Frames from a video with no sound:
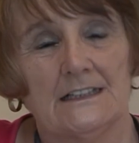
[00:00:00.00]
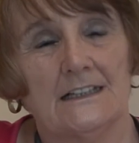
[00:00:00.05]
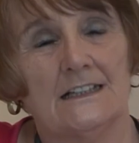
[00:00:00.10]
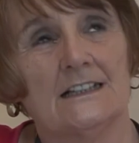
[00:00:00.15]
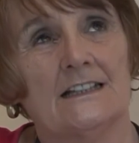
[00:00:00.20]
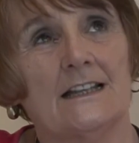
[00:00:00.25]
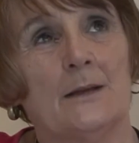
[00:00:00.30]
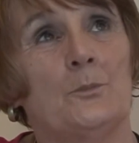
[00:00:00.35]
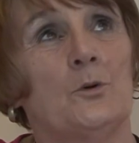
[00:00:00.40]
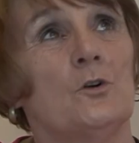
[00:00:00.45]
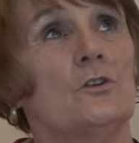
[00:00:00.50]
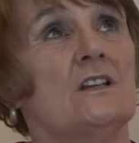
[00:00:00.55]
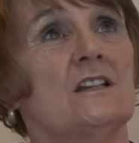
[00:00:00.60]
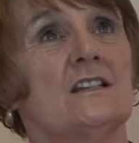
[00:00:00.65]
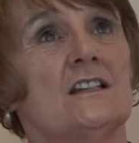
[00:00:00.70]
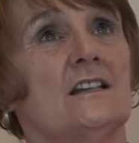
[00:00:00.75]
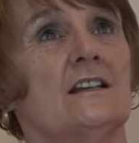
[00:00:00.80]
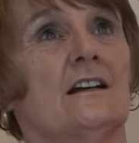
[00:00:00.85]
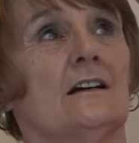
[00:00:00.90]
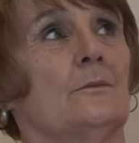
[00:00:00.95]
And they
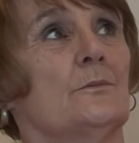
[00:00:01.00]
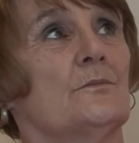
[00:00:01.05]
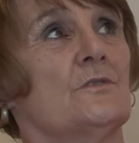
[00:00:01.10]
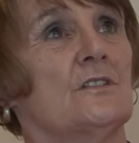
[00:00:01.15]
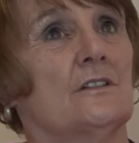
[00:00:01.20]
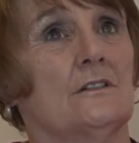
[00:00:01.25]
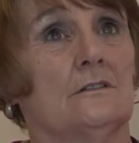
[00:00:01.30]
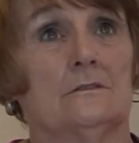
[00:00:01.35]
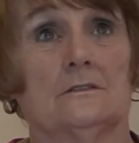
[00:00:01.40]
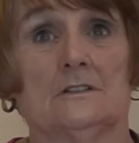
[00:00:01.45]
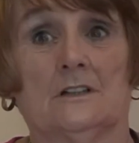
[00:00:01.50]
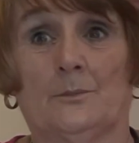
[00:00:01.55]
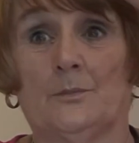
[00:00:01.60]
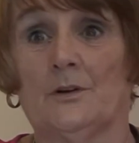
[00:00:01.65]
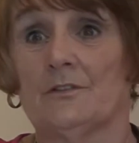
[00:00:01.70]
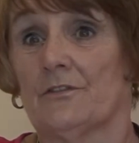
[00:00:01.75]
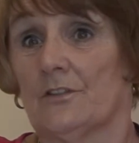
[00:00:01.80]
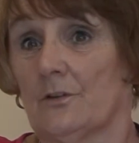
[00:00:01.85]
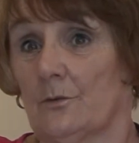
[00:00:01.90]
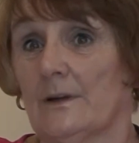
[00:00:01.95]
pointed up to
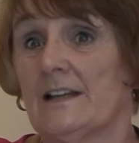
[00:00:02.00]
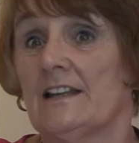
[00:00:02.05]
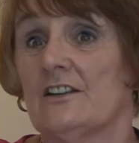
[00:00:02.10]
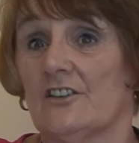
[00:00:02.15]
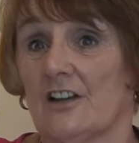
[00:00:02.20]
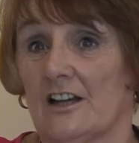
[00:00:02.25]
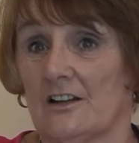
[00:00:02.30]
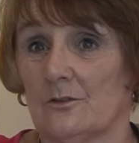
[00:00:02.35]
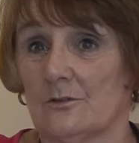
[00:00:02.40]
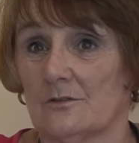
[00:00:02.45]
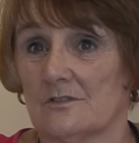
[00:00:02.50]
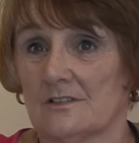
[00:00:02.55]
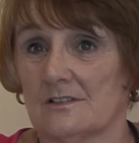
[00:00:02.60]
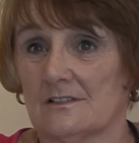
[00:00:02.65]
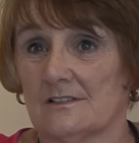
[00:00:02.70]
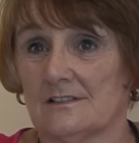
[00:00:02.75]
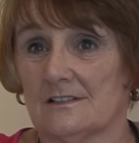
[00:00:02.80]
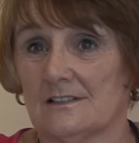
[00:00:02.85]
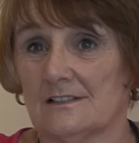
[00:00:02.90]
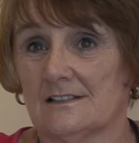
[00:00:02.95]
above the windows,
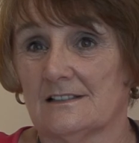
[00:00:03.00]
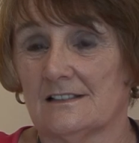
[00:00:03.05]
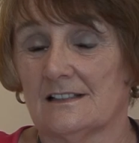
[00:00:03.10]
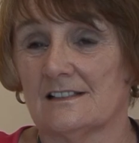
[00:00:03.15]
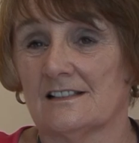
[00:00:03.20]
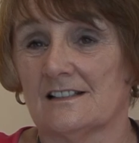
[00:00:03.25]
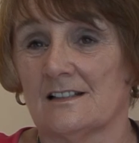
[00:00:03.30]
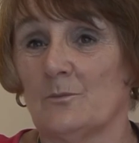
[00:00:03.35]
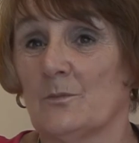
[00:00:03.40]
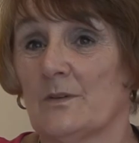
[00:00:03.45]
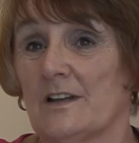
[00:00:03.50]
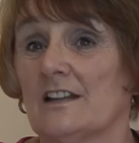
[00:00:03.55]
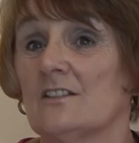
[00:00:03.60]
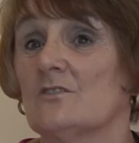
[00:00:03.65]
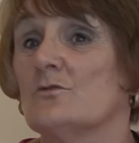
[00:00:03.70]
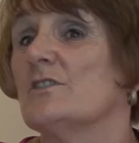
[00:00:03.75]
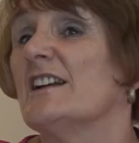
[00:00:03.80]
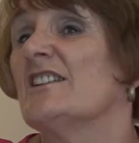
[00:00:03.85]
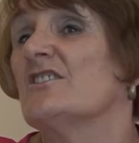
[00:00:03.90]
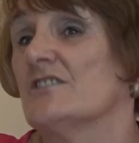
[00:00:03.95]
and somebody
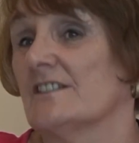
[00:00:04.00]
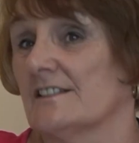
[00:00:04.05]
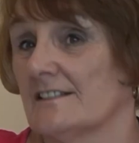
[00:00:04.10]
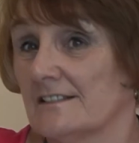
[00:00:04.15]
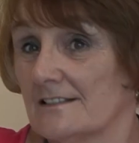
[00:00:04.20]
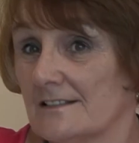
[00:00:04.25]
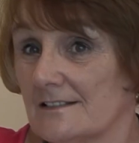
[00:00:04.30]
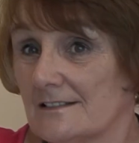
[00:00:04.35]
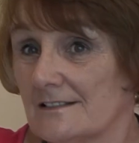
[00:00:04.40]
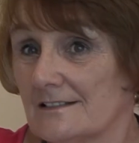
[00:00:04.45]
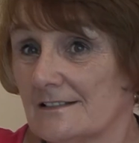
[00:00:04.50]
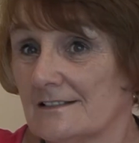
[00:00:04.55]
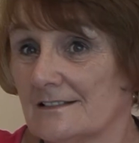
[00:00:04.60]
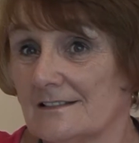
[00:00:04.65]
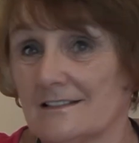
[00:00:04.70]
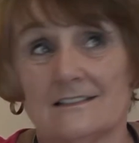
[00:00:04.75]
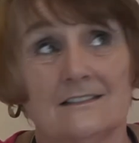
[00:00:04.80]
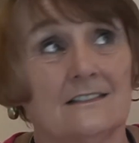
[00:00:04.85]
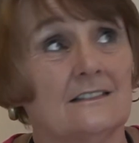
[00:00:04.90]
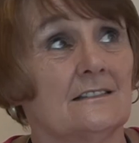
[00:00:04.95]
had written
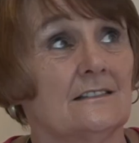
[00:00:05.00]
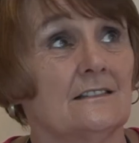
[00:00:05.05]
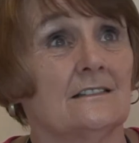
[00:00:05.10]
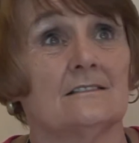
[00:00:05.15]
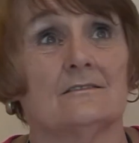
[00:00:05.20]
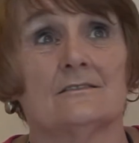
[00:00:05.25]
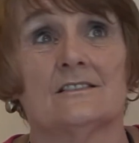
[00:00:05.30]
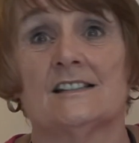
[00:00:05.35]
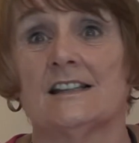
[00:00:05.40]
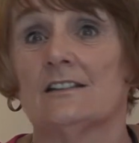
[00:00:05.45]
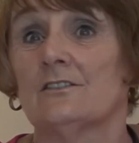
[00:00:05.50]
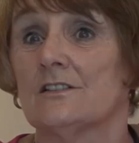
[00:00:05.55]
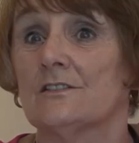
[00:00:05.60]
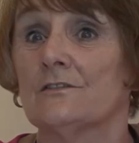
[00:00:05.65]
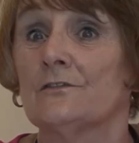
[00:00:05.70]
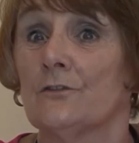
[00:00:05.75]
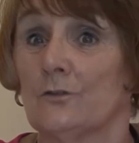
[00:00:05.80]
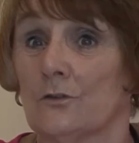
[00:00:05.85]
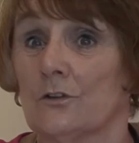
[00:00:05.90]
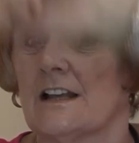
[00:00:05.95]
a series
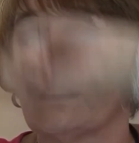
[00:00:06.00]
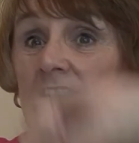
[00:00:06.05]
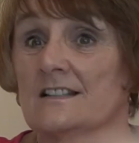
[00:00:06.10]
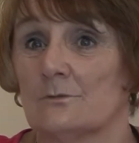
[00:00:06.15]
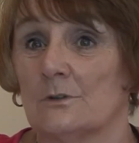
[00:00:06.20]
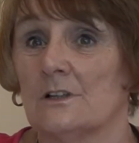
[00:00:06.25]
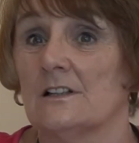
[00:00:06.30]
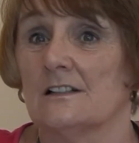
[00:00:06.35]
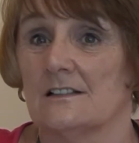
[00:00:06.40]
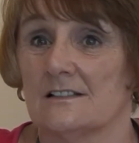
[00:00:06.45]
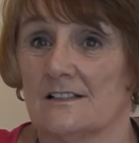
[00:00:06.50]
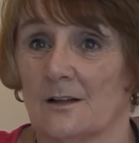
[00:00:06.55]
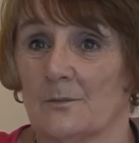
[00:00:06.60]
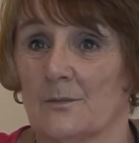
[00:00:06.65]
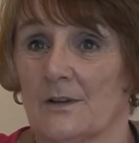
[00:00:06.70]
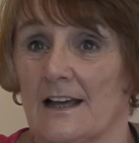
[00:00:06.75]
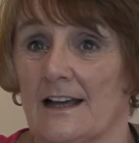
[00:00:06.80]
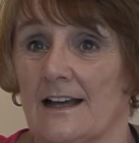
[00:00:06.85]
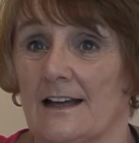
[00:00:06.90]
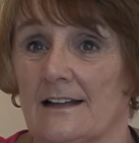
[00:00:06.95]
of 4-letter words
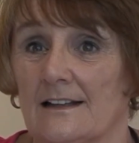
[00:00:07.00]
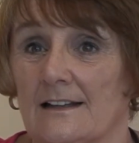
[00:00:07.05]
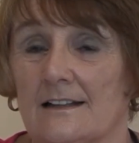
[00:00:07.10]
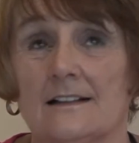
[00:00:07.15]
up there.